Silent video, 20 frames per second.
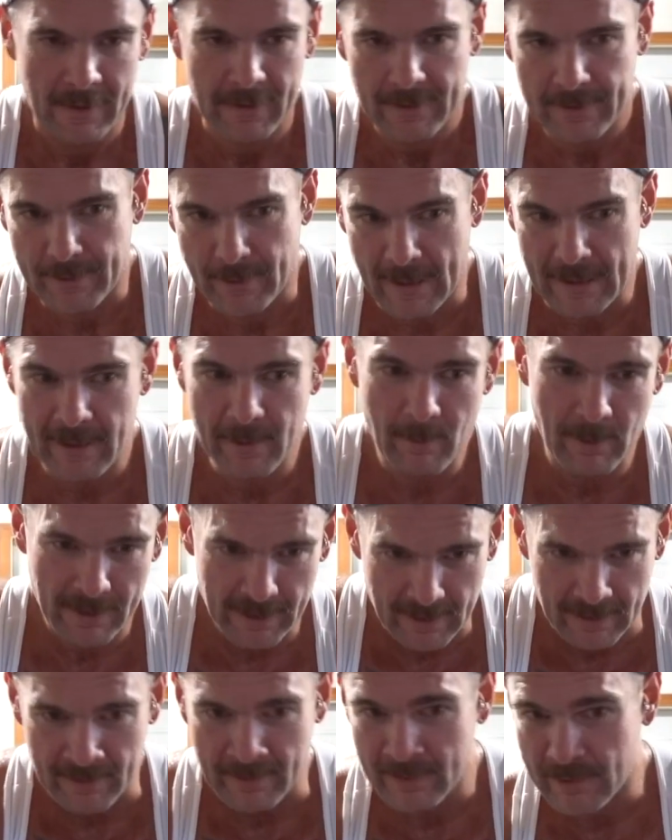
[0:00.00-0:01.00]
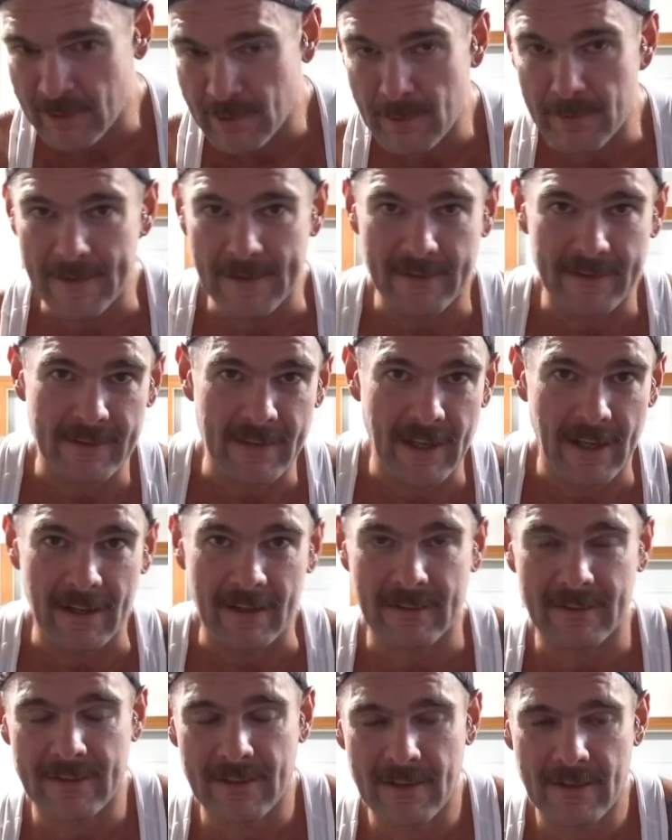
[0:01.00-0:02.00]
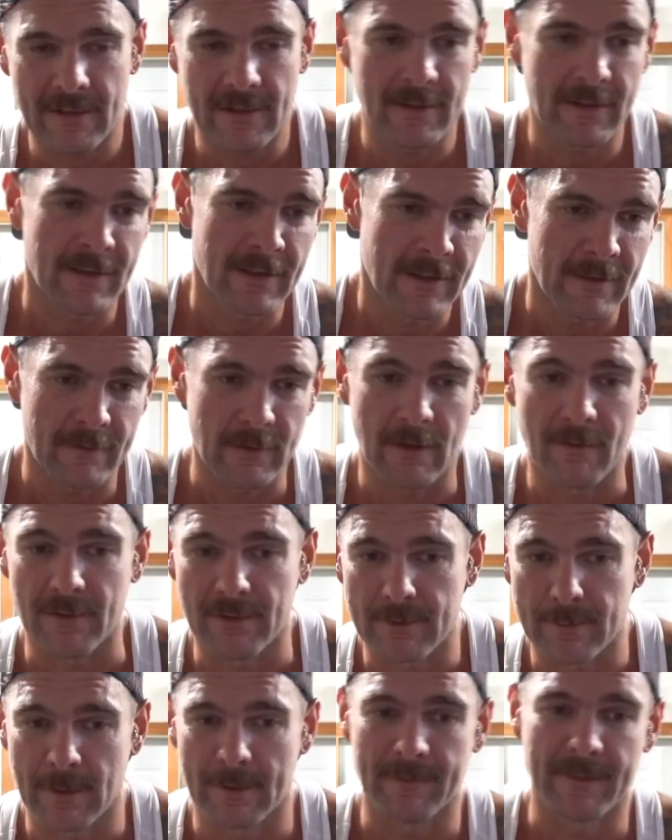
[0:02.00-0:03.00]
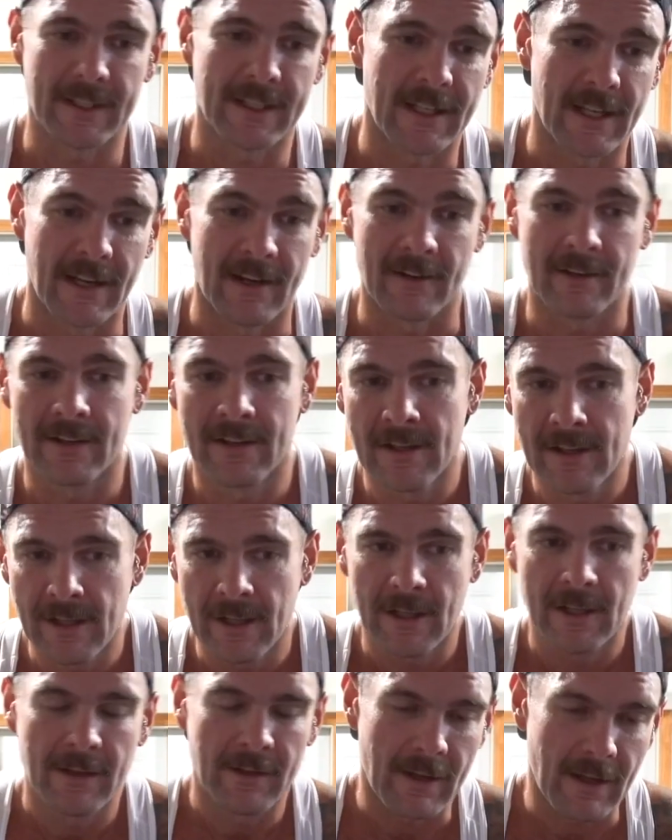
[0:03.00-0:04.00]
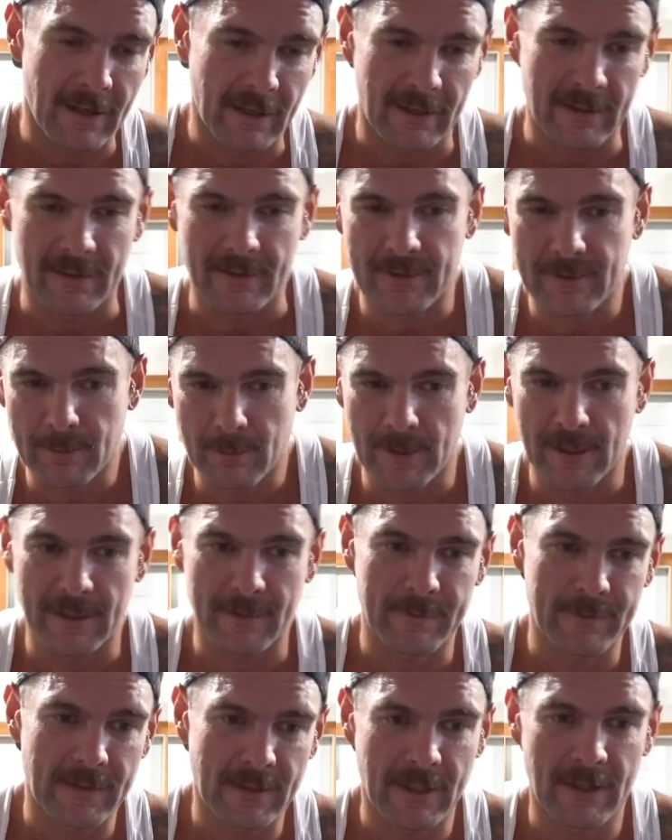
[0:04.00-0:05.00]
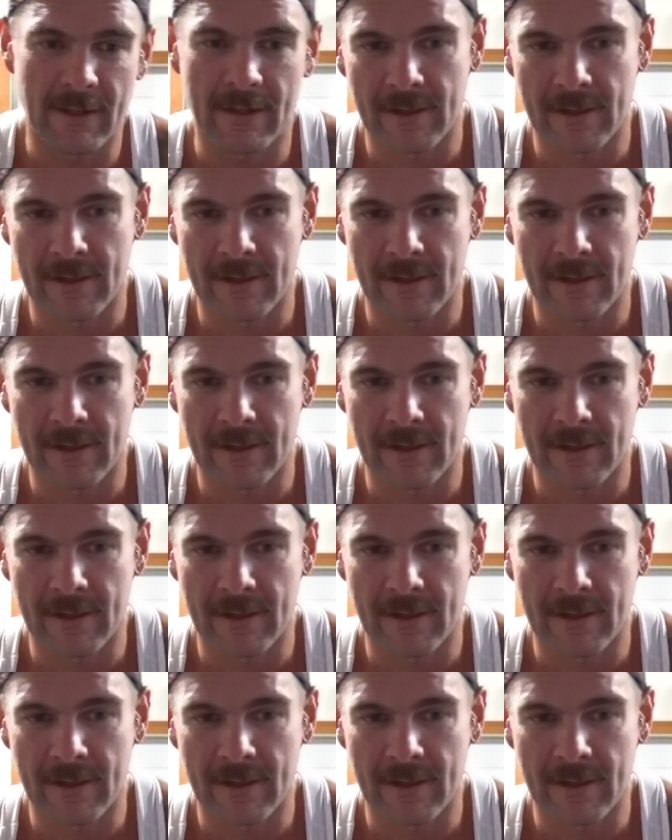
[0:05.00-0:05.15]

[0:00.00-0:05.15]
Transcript: So anyone can do this test if you have a Swift account. Log into Swift,